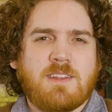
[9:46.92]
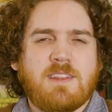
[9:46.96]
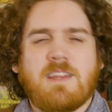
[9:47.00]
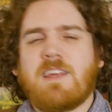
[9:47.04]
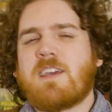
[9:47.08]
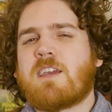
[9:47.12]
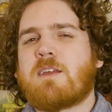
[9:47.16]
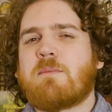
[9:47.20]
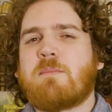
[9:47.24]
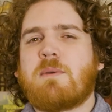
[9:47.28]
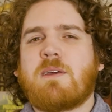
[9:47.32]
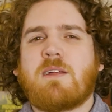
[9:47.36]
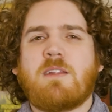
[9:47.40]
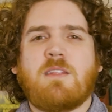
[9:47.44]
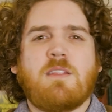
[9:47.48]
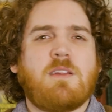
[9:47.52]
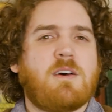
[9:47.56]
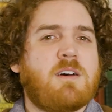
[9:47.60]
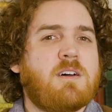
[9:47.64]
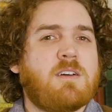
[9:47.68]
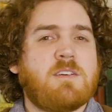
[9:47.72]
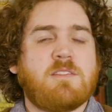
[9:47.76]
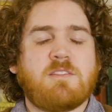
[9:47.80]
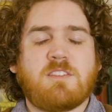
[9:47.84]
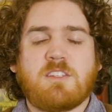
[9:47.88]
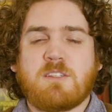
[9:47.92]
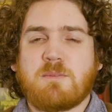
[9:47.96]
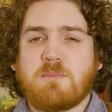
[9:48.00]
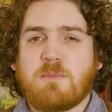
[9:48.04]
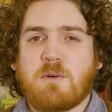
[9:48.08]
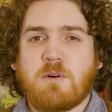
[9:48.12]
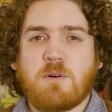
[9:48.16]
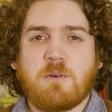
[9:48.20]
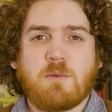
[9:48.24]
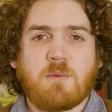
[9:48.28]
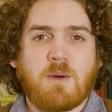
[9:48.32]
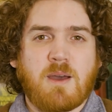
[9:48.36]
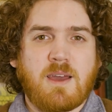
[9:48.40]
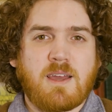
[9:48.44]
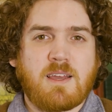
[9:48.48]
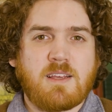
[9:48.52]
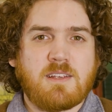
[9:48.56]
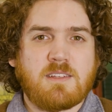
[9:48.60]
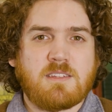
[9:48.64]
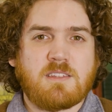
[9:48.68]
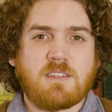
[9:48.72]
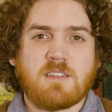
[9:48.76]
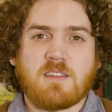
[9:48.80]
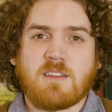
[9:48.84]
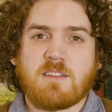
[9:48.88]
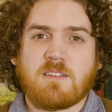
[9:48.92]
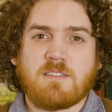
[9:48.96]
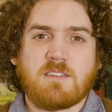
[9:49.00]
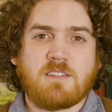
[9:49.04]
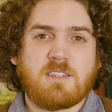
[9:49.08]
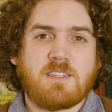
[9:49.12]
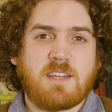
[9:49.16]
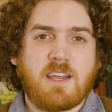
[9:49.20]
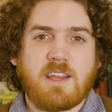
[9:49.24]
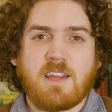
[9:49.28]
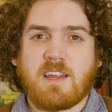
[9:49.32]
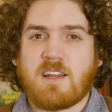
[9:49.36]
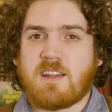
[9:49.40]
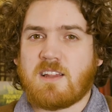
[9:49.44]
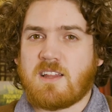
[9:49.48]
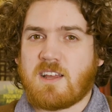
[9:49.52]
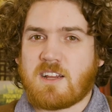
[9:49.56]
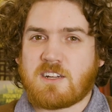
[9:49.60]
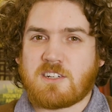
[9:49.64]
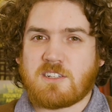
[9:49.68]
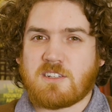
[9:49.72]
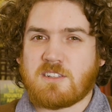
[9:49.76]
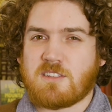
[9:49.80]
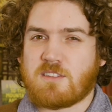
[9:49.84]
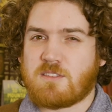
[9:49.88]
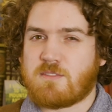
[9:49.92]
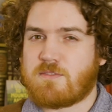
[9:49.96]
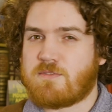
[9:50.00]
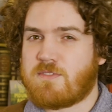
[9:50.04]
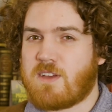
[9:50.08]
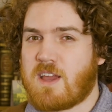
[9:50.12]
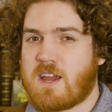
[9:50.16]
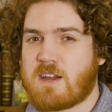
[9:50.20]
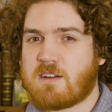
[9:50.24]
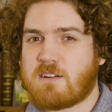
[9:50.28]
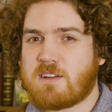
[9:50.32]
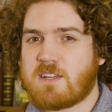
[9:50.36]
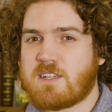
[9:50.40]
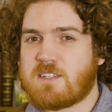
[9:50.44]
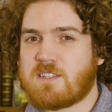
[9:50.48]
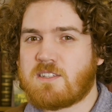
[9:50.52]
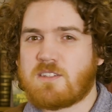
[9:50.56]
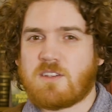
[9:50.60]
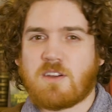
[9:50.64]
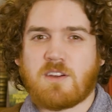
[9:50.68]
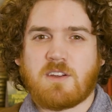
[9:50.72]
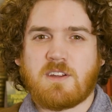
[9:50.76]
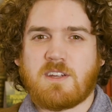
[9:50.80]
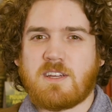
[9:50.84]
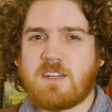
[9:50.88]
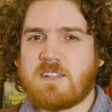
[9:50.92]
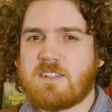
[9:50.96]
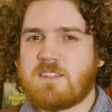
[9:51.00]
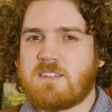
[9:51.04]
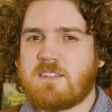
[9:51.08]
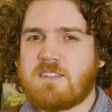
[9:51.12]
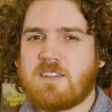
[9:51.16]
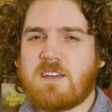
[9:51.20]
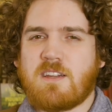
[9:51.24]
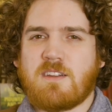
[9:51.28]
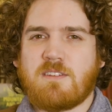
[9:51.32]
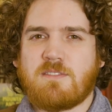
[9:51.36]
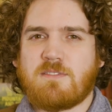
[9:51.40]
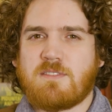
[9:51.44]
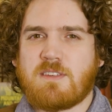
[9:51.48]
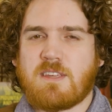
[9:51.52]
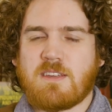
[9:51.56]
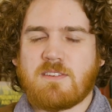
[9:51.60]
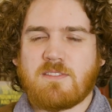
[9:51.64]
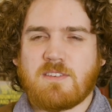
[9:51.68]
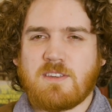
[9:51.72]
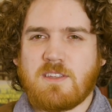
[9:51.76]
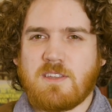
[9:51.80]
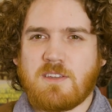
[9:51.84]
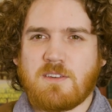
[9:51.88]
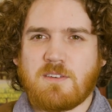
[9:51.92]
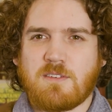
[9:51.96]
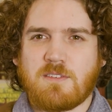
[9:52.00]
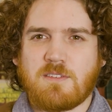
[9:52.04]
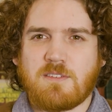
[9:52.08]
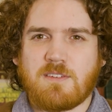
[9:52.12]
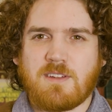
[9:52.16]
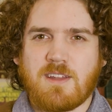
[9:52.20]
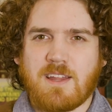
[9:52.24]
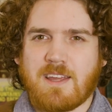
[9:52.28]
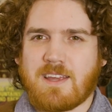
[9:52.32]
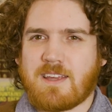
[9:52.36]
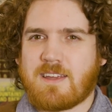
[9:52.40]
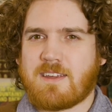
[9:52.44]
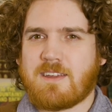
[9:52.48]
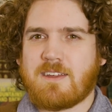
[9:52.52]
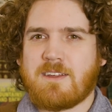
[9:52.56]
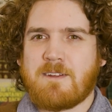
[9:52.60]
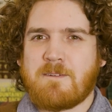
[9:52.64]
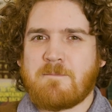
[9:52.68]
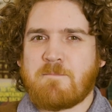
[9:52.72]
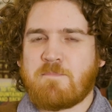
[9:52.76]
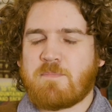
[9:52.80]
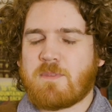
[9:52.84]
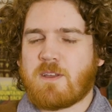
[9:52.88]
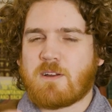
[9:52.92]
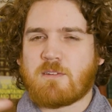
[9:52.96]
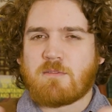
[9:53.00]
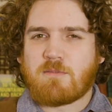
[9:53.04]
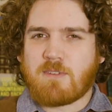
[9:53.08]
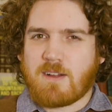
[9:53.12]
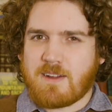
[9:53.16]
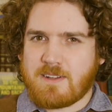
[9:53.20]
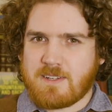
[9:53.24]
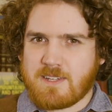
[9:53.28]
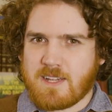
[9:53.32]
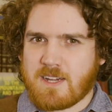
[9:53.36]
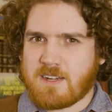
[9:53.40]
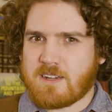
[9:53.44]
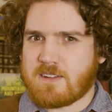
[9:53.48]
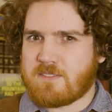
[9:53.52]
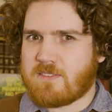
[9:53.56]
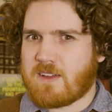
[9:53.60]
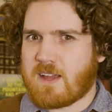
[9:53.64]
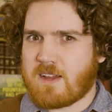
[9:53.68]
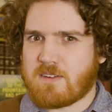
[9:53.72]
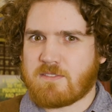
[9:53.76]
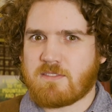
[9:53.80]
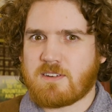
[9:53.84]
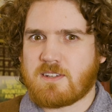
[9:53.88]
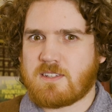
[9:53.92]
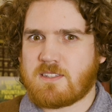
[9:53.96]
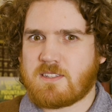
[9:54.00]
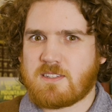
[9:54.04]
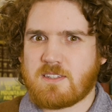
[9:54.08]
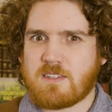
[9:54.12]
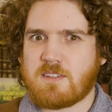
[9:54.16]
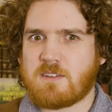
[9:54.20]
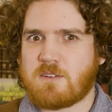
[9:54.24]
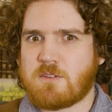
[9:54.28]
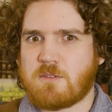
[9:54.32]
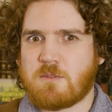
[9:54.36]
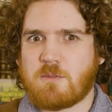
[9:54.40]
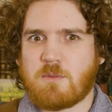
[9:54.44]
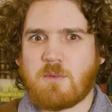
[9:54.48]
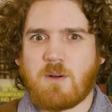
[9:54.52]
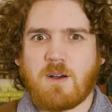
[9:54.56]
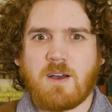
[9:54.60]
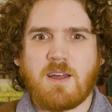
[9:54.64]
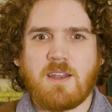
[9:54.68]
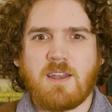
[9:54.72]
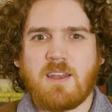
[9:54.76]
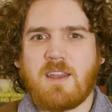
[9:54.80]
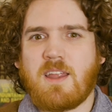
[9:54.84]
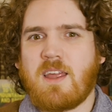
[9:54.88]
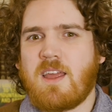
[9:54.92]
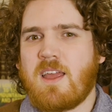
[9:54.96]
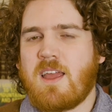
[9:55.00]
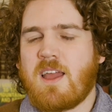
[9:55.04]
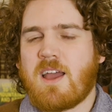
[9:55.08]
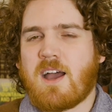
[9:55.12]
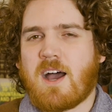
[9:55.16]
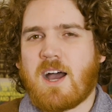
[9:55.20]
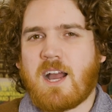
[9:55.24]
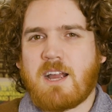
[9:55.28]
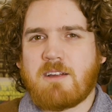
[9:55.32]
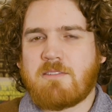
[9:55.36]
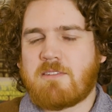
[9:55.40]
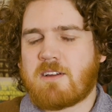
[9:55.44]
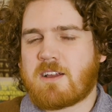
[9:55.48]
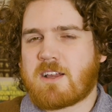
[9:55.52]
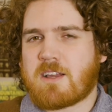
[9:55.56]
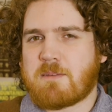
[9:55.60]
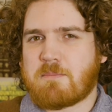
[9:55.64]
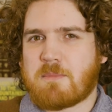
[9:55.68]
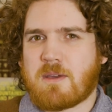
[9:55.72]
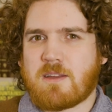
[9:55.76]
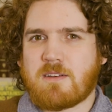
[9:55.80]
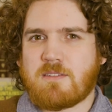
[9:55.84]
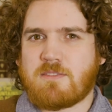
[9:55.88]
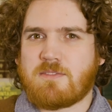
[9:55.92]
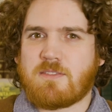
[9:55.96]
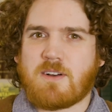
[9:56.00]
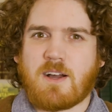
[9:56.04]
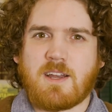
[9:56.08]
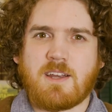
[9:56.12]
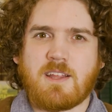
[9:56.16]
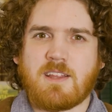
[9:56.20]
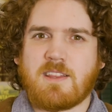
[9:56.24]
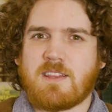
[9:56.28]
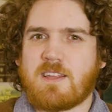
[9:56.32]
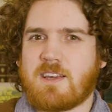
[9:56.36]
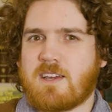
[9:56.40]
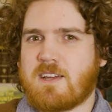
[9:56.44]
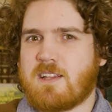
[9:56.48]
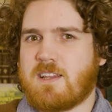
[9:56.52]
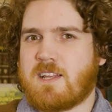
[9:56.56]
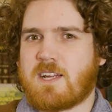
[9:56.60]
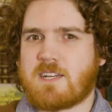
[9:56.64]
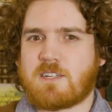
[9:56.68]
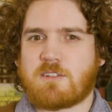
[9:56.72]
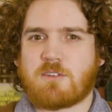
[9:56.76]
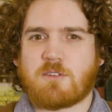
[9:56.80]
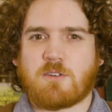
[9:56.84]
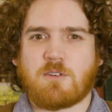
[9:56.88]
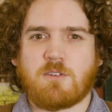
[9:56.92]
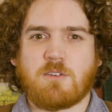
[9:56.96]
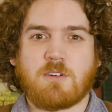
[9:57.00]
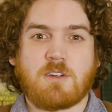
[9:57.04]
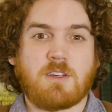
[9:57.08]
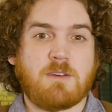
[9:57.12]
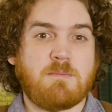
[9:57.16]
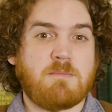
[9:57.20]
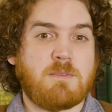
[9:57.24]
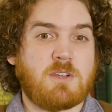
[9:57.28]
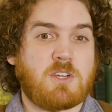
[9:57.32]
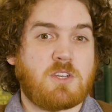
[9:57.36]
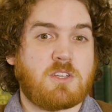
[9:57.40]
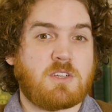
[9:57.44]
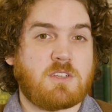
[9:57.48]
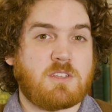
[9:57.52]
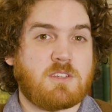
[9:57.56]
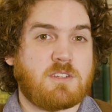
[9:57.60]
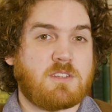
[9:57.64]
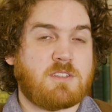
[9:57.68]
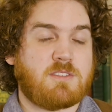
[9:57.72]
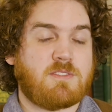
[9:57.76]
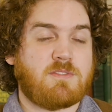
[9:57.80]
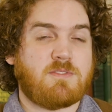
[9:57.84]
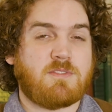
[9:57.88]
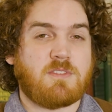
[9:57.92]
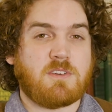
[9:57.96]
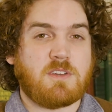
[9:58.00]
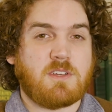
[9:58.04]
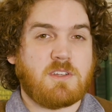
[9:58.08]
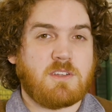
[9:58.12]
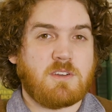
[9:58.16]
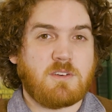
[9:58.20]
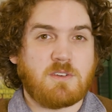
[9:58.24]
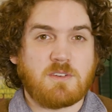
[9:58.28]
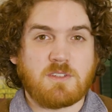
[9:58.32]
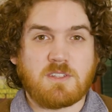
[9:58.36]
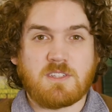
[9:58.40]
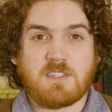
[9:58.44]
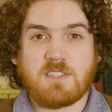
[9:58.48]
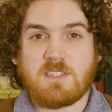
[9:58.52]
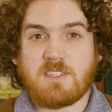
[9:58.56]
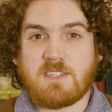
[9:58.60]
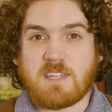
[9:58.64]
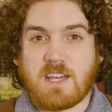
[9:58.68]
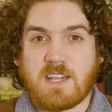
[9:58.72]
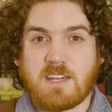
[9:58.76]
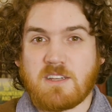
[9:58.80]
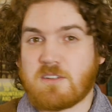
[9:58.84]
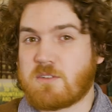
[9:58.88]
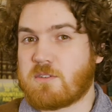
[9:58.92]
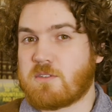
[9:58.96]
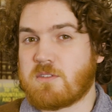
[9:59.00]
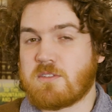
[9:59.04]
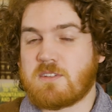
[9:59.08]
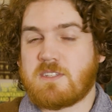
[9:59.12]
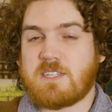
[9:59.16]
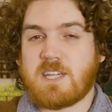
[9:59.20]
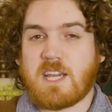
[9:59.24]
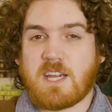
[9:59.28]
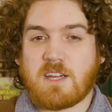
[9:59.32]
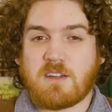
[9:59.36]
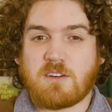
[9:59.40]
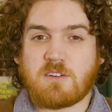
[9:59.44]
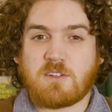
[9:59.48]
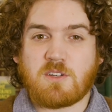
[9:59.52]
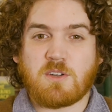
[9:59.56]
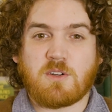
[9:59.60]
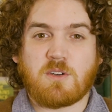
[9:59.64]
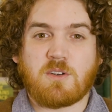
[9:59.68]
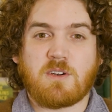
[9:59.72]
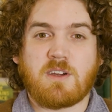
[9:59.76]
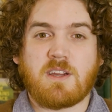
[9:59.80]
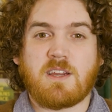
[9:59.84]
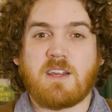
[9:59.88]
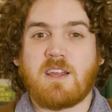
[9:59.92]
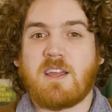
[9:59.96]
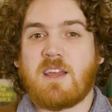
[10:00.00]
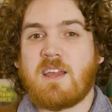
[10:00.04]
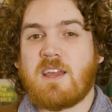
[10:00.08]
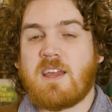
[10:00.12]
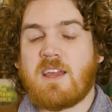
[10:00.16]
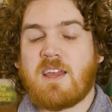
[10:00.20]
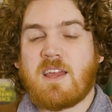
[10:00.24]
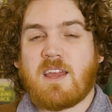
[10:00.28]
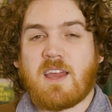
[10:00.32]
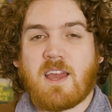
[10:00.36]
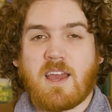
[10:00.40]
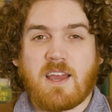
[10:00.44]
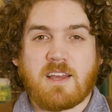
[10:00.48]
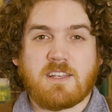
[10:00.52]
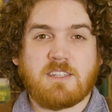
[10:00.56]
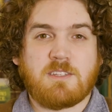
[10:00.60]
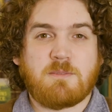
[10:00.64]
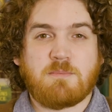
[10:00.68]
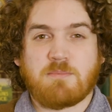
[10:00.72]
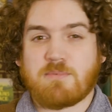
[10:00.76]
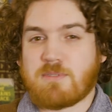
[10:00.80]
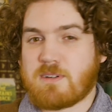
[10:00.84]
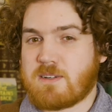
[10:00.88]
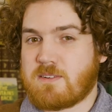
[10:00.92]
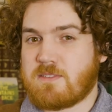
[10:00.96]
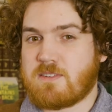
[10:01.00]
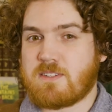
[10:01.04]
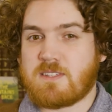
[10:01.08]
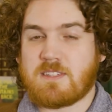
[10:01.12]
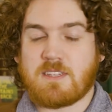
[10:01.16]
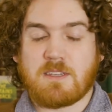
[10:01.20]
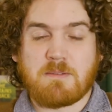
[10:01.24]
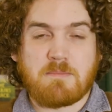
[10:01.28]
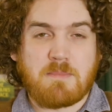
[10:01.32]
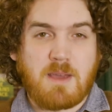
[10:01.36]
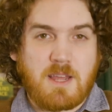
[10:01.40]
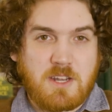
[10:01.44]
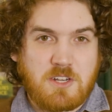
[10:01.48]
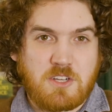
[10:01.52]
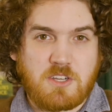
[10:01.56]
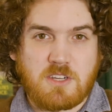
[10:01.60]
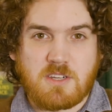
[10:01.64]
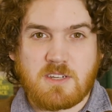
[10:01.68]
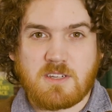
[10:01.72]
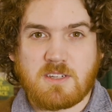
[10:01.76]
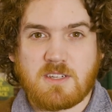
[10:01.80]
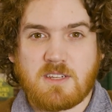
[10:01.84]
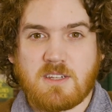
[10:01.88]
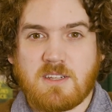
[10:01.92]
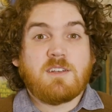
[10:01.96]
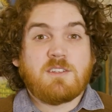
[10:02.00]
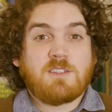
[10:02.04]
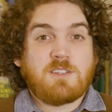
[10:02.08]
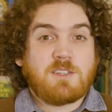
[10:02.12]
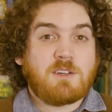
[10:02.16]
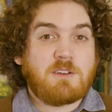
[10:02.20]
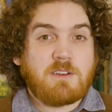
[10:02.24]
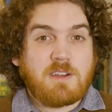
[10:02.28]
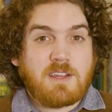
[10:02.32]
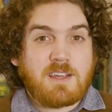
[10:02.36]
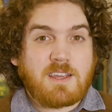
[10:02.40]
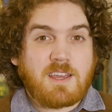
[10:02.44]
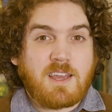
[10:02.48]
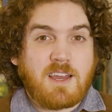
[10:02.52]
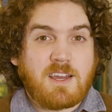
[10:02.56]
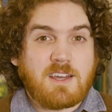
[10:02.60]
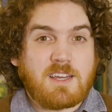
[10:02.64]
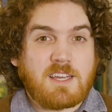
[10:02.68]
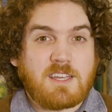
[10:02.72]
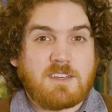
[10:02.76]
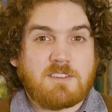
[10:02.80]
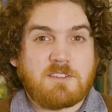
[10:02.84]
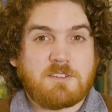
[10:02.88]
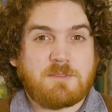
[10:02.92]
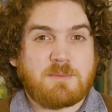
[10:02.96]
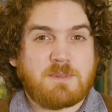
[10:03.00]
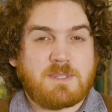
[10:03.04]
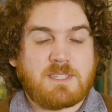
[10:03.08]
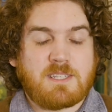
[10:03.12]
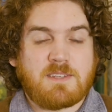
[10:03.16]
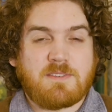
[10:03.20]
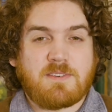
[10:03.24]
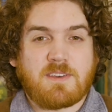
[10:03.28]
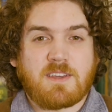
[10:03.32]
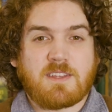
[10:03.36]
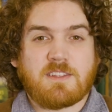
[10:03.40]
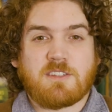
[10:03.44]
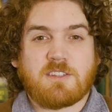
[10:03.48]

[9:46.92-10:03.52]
There can be a lot of small ways that the state elections vary, so instead of giving you like a rundown of every single one, I recommend finding the electoral commissions for your state or territory, as previously mentioned. Sorry I can't give specific